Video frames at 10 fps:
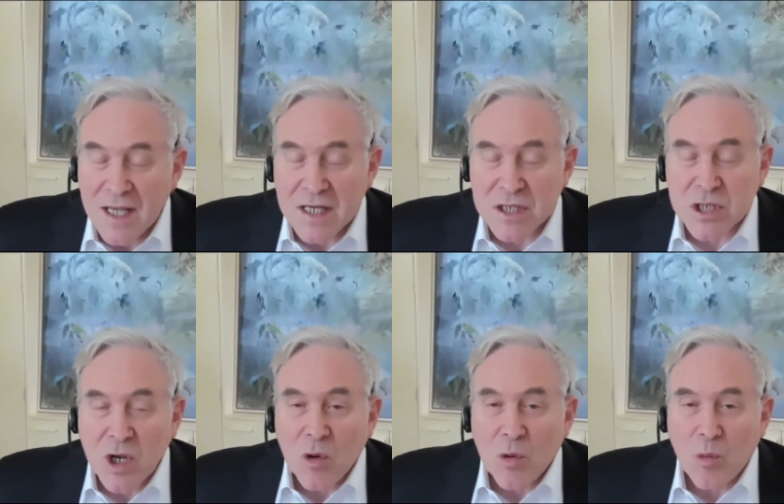is
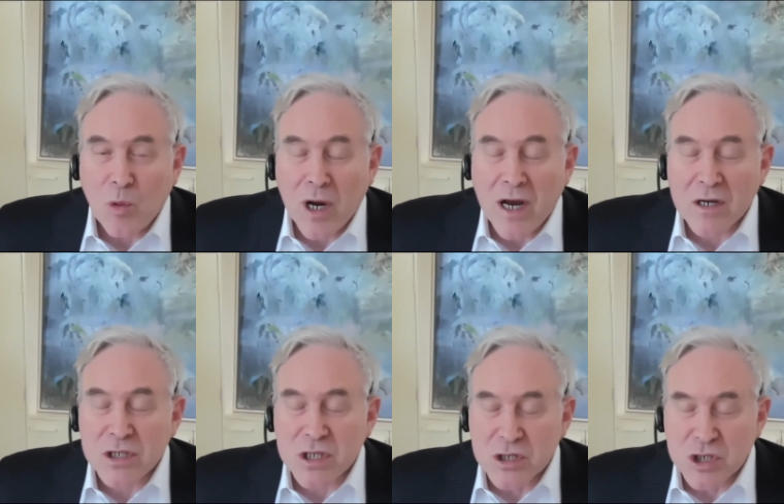where
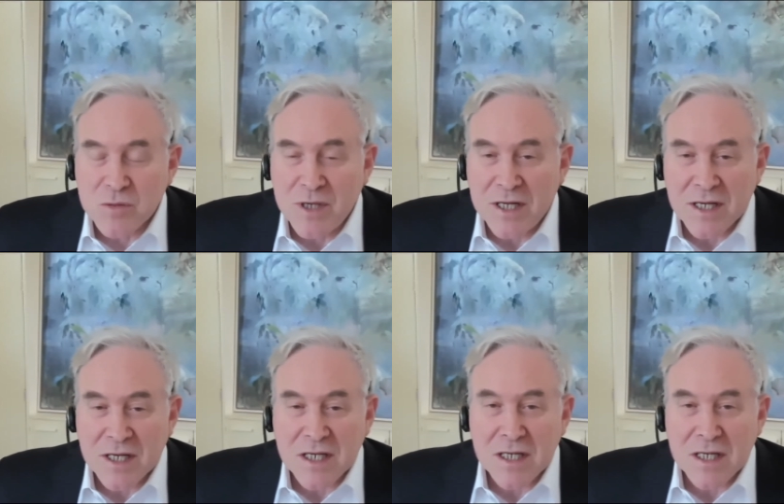social media